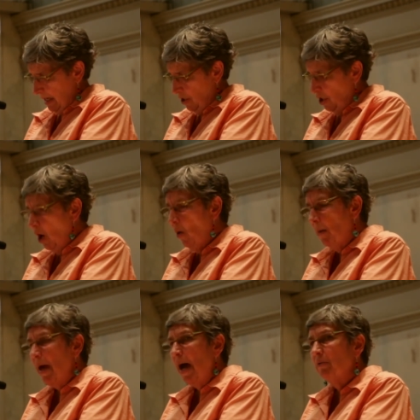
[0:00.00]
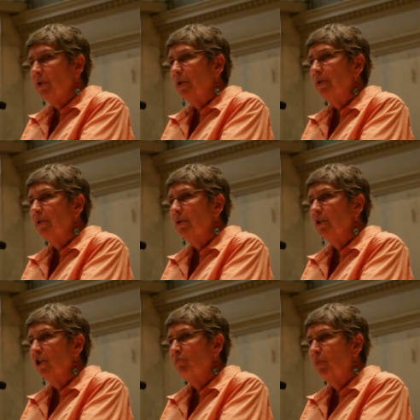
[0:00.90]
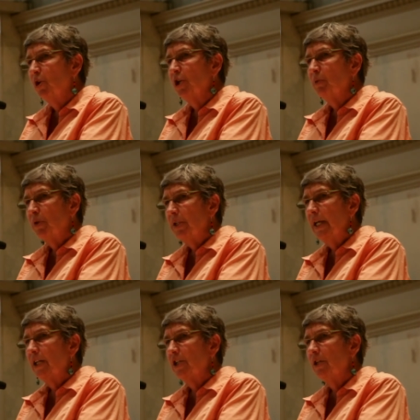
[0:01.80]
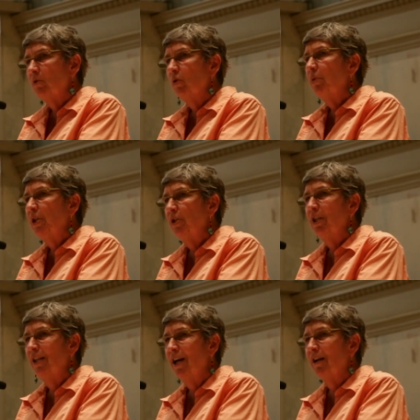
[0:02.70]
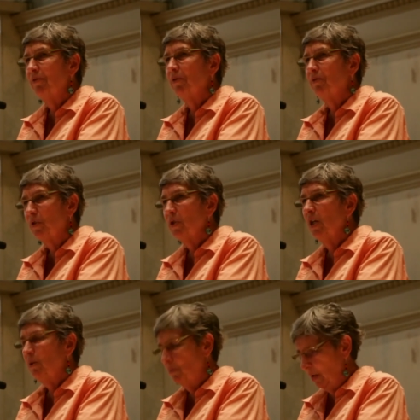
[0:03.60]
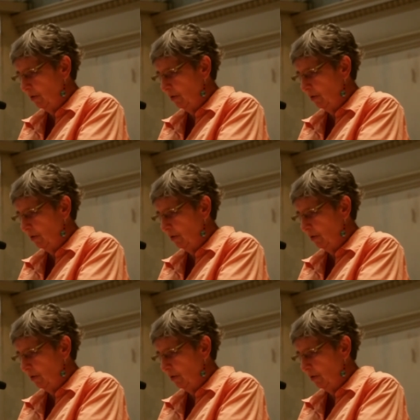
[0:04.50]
no amount of border protection will be good enough for some